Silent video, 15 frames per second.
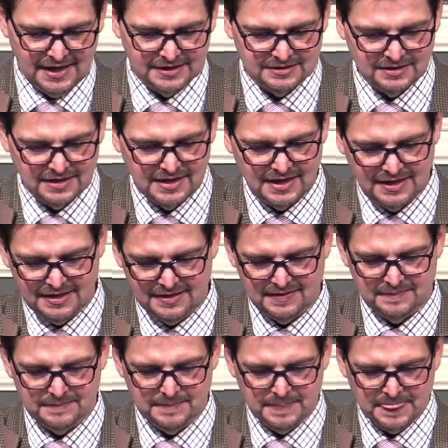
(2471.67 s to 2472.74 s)
and look at
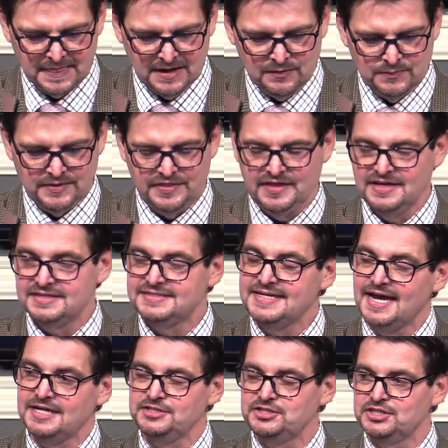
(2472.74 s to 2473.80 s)
him with the
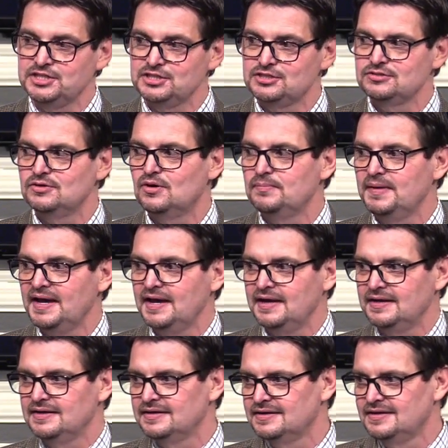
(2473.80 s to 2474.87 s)
intention to obey.